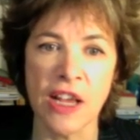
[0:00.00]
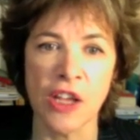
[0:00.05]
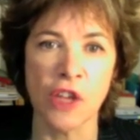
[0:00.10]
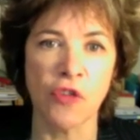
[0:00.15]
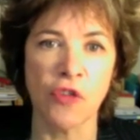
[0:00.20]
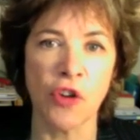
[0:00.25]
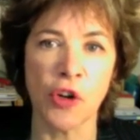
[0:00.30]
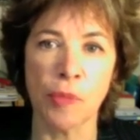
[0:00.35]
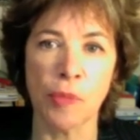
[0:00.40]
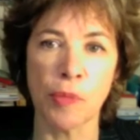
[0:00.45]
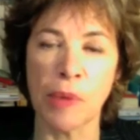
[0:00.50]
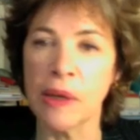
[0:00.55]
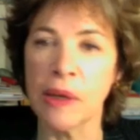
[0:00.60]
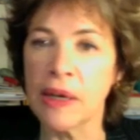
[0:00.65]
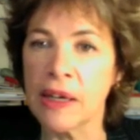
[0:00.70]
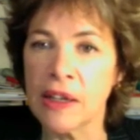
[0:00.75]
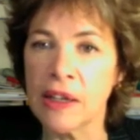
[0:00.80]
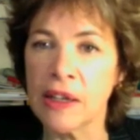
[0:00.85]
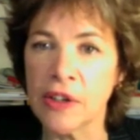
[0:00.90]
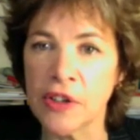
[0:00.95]
You've got a
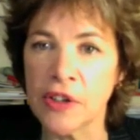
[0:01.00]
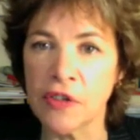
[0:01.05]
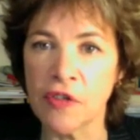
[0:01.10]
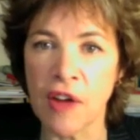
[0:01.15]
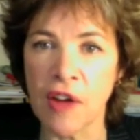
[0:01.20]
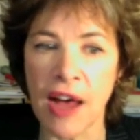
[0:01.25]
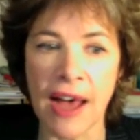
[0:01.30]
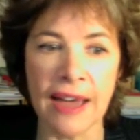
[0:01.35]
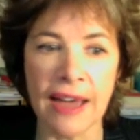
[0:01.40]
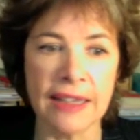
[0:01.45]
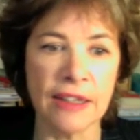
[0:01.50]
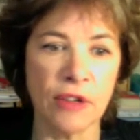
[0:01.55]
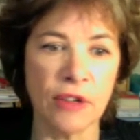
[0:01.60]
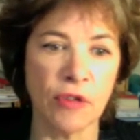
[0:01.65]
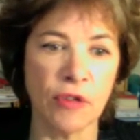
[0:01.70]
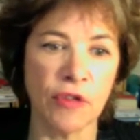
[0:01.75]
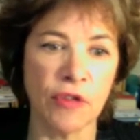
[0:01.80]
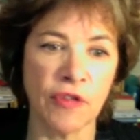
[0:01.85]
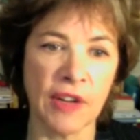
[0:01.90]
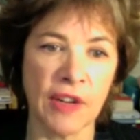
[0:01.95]
political divide that
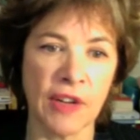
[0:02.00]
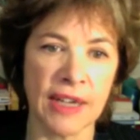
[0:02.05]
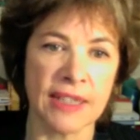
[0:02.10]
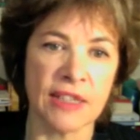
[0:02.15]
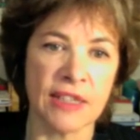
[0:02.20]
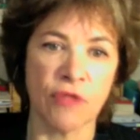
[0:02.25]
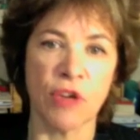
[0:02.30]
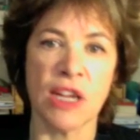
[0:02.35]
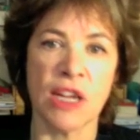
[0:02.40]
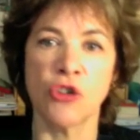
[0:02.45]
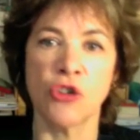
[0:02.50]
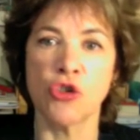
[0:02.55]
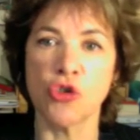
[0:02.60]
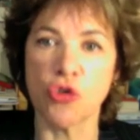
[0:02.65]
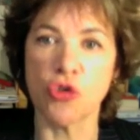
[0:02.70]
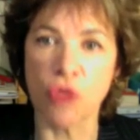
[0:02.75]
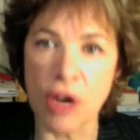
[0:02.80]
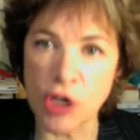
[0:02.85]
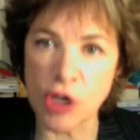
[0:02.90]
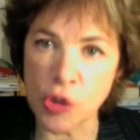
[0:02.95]
reflects an
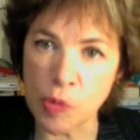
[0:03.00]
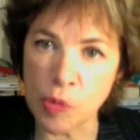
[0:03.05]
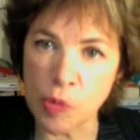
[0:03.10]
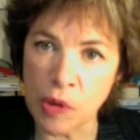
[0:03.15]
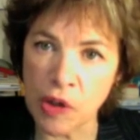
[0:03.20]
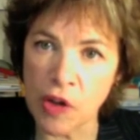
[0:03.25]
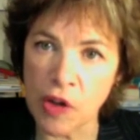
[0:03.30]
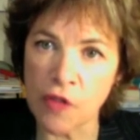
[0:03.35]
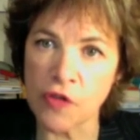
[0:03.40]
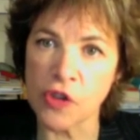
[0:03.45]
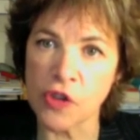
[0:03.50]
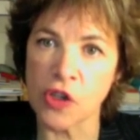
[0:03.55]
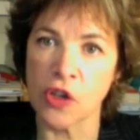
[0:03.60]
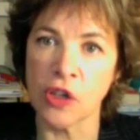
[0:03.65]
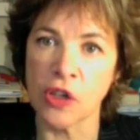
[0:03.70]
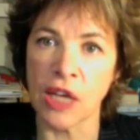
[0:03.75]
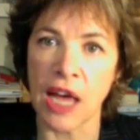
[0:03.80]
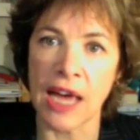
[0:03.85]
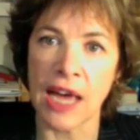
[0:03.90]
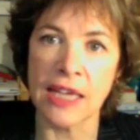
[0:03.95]
entrenchment of
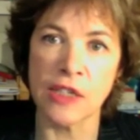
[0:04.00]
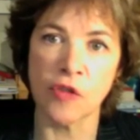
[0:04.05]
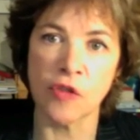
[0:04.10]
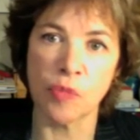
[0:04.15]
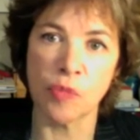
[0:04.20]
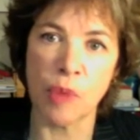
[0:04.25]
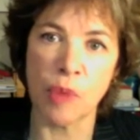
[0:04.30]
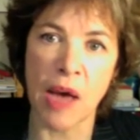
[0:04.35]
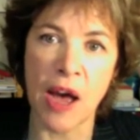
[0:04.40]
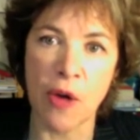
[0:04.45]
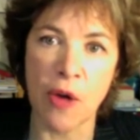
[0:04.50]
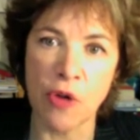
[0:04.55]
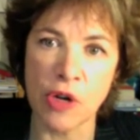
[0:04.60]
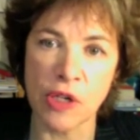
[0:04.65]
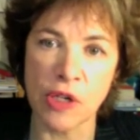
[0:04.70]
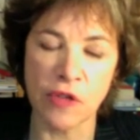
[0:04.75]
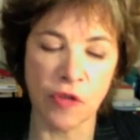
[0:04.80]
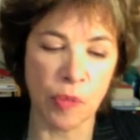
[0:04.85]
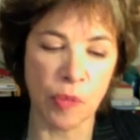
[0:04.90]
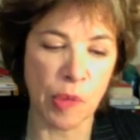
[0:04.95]
certain kinds of power in
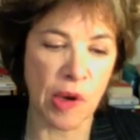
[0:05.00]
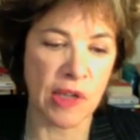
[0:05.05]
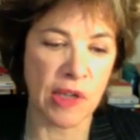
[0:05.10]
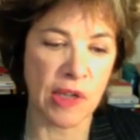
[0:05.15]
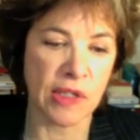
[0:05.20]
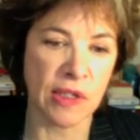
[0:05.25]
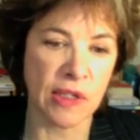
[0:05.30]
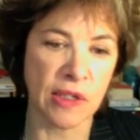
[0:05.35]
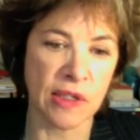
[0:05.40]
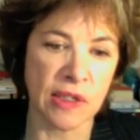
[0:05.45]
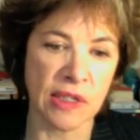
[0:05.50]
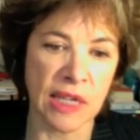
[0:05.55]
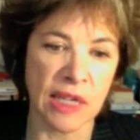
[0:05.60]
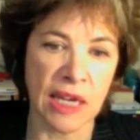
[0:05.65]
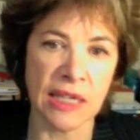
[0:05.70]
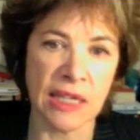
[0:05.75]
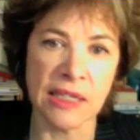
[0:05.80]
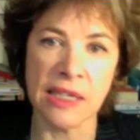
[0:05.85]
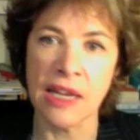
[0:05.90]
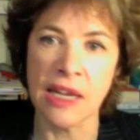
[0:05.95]
different parts of the
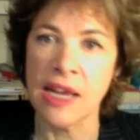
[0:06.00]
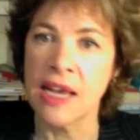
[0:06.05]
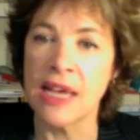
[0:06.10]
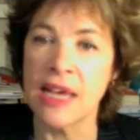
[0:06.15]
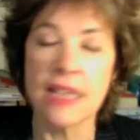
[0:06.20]
states.